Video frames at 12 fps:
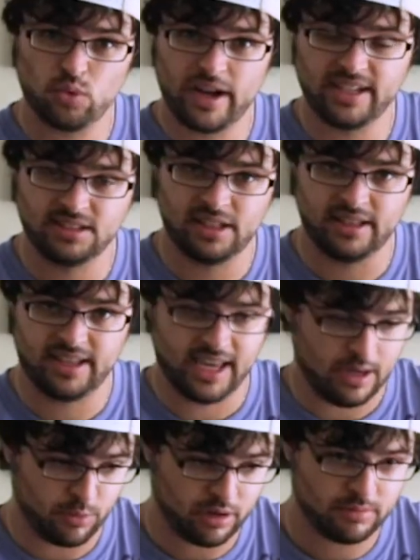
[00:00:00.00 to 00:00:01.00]
right to the
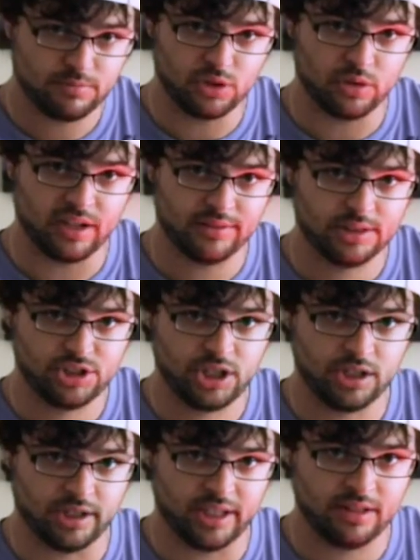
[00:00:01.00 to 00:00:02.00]
camera. Don't ever
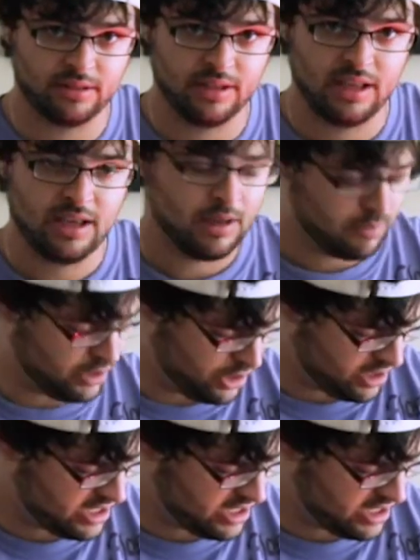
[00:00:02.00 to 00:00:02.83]
turn it. But you're